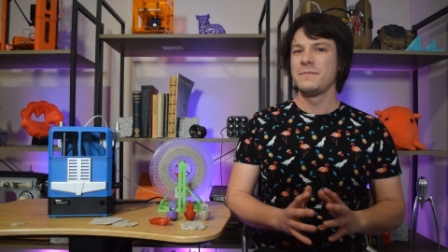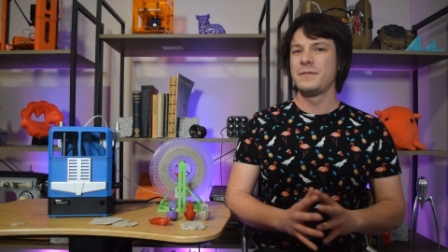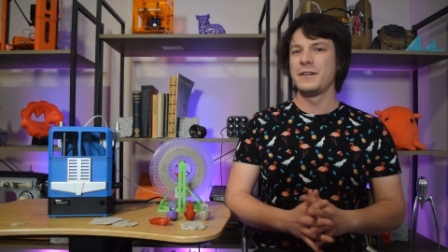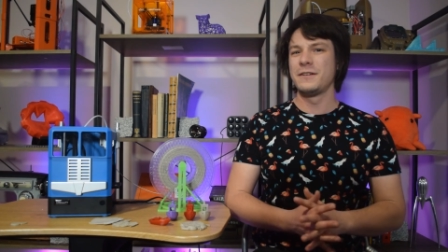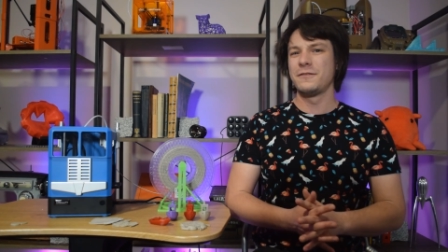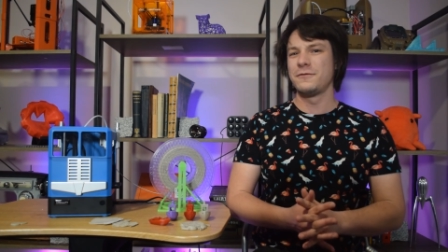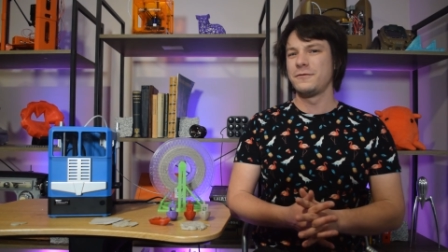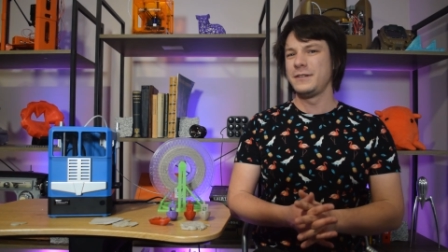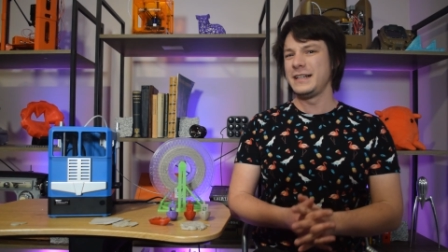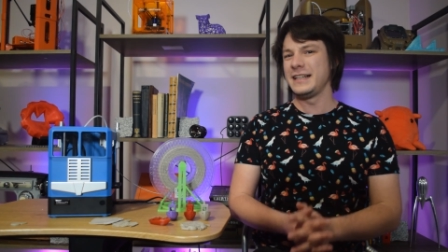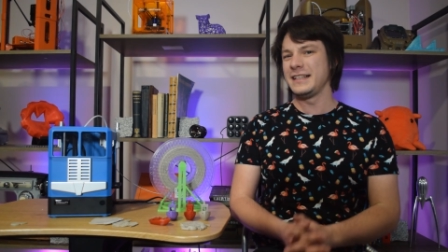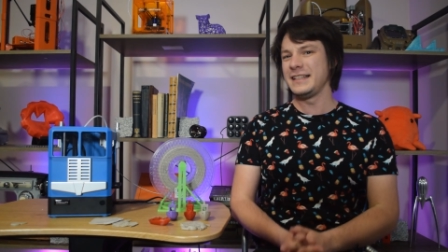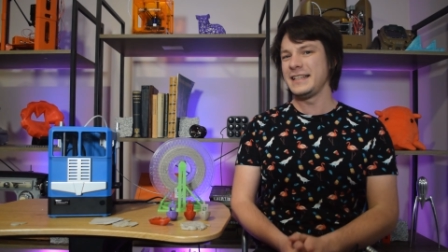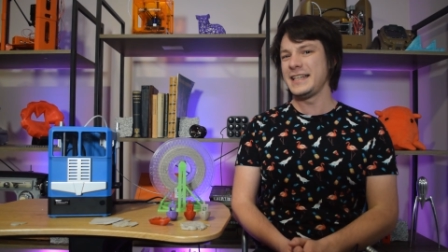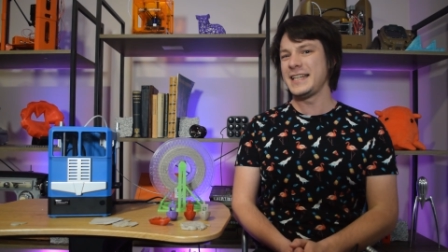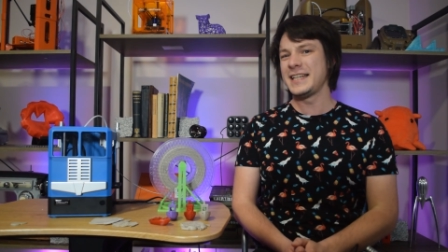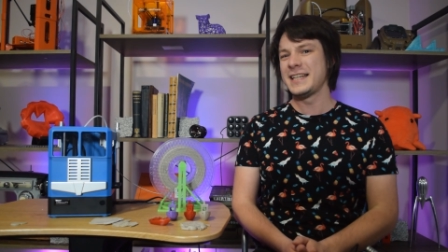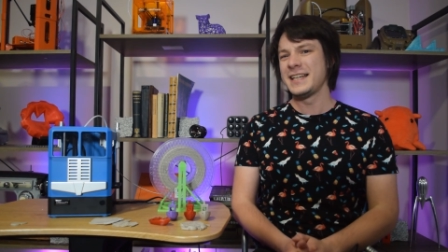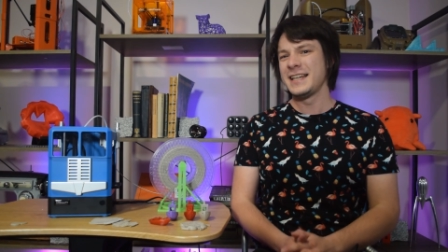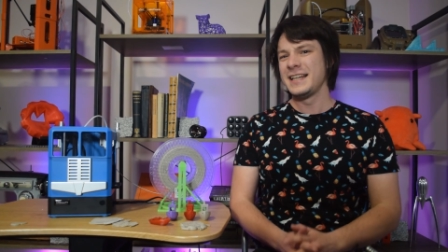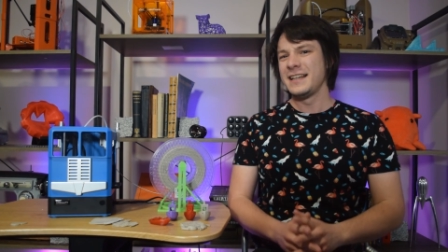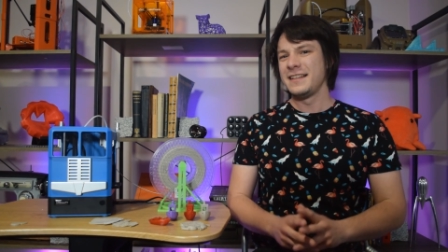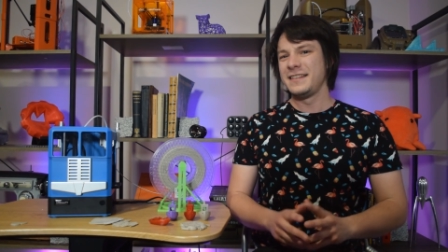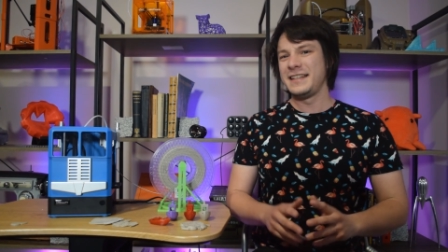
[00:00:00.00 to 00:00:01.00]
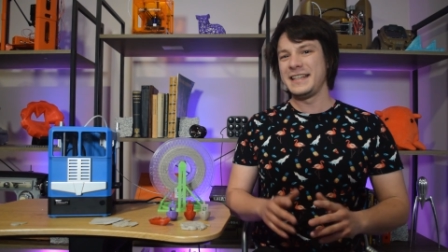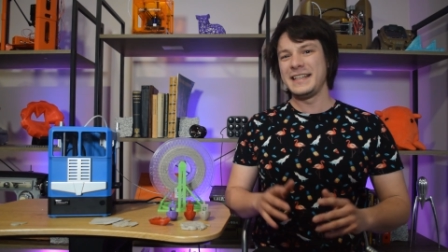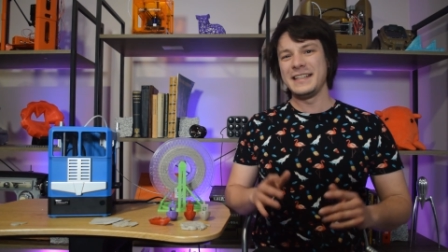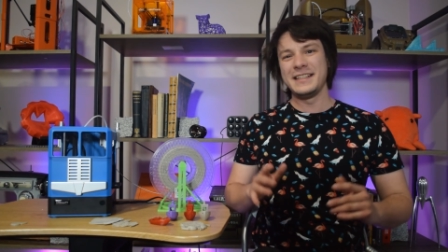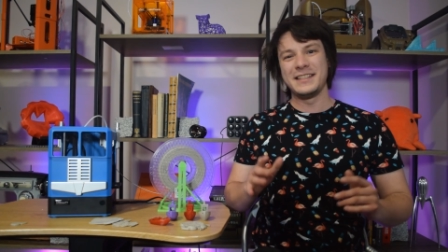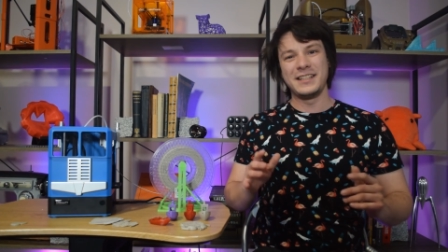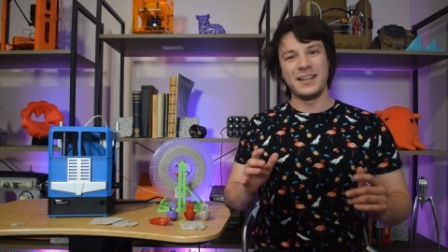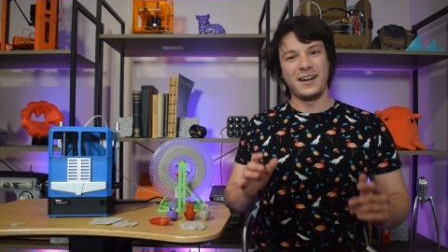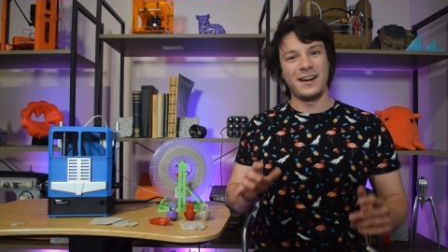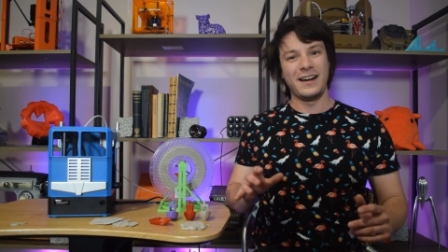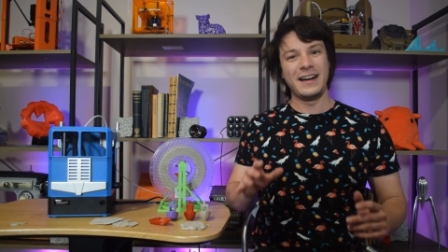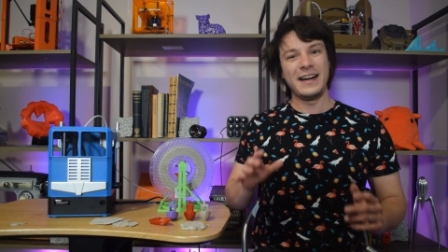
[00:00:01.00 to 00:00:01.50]
but really, the
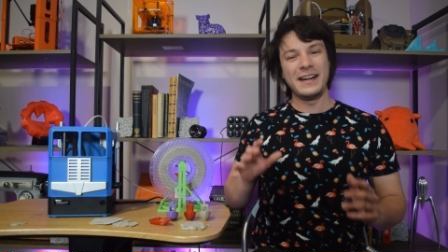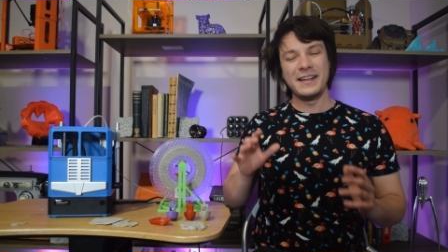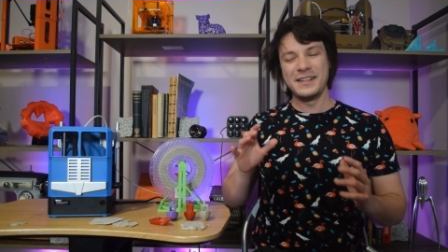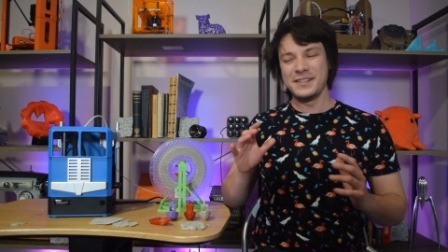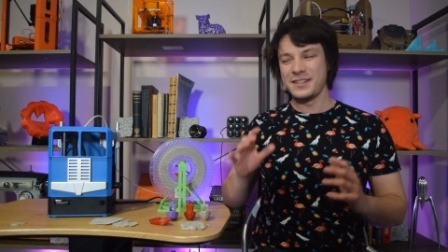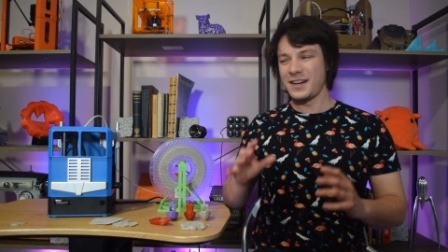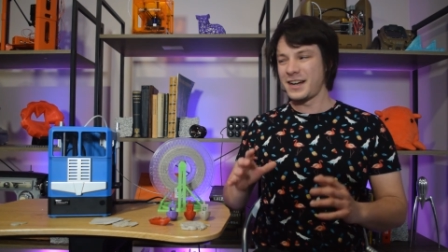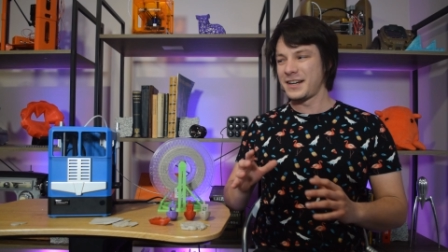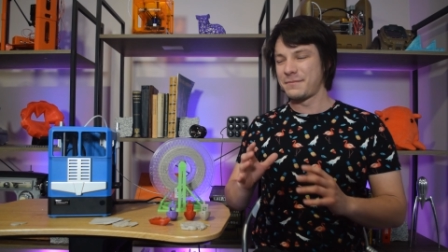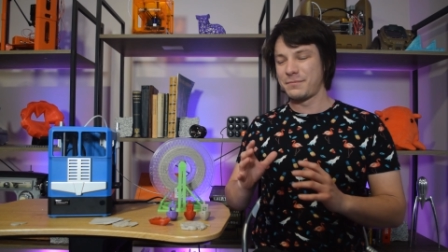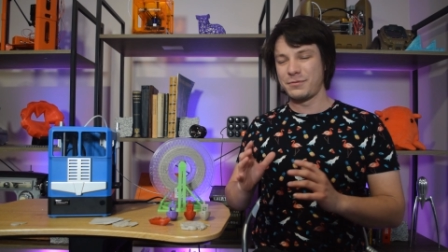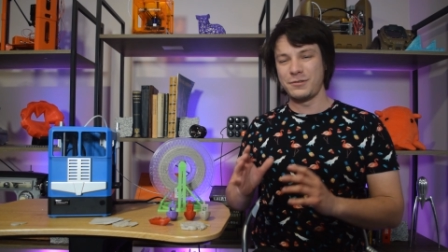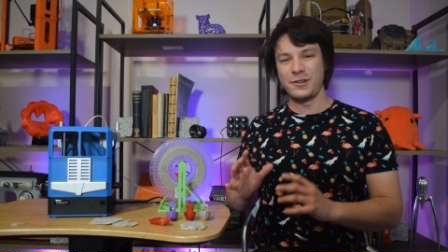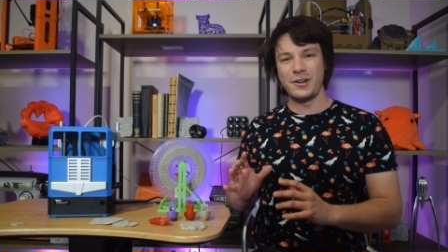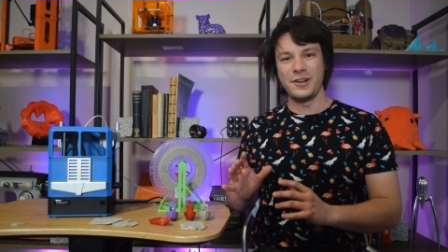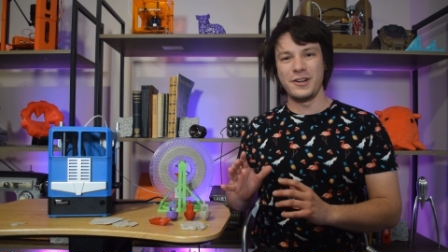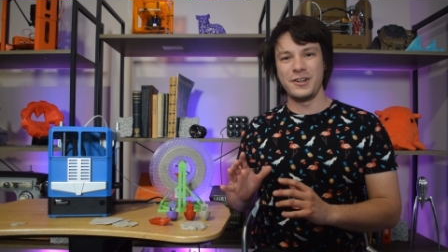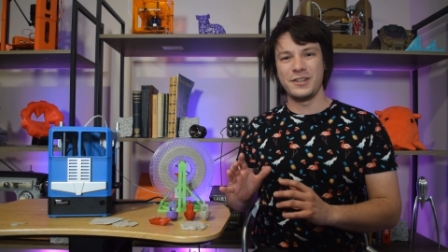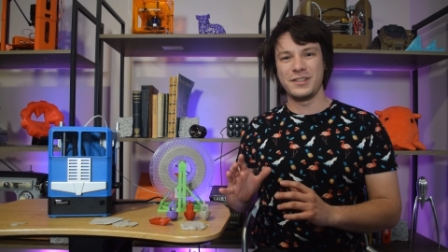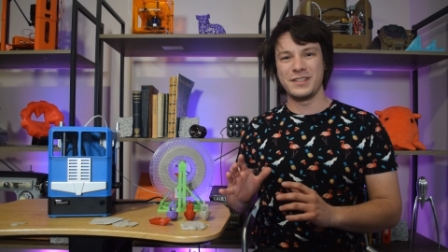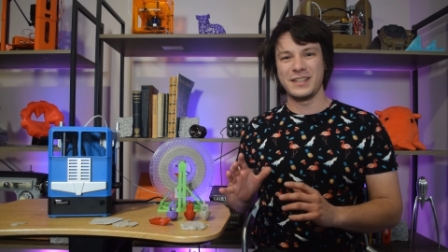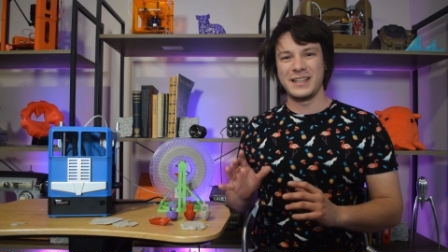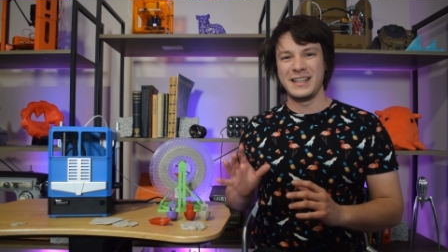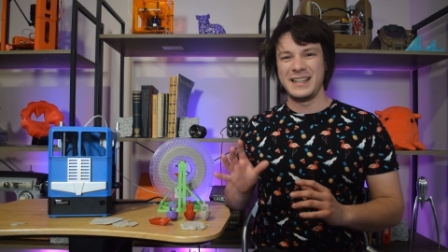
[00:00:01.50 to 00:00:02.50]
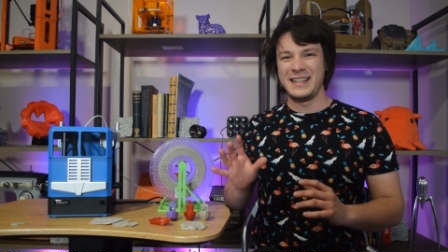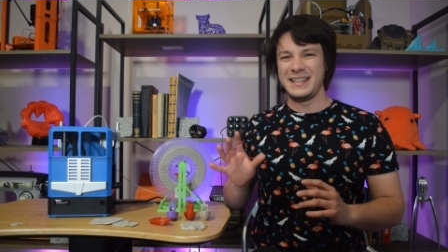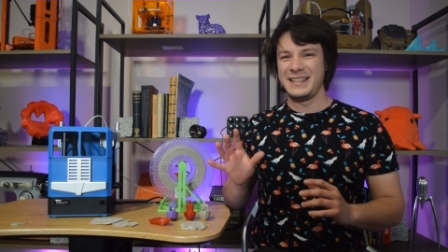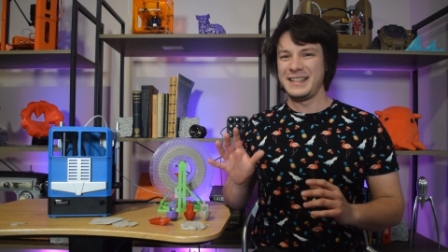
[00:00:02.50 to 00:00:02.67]
entire design approach